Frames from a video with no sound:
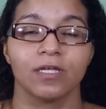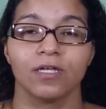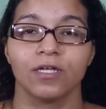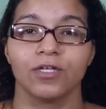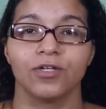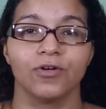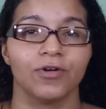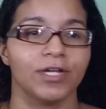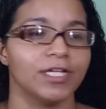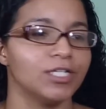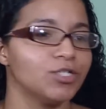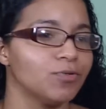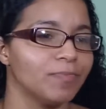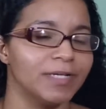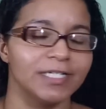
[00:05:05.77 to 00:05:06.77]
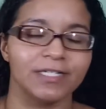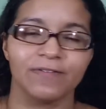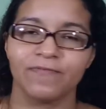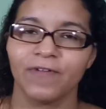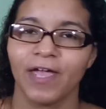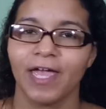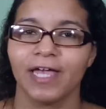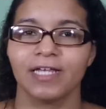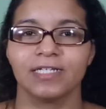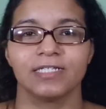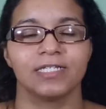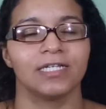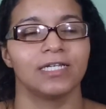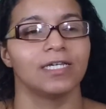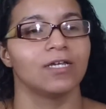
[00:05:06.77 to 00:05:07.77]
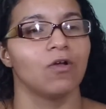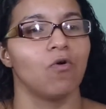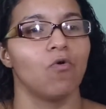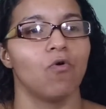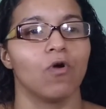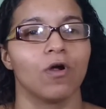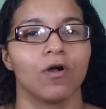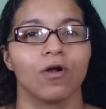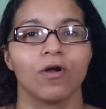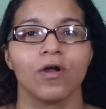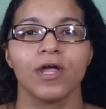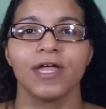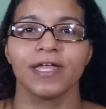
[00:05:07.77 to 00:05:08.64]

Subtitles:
your intermittent fasting or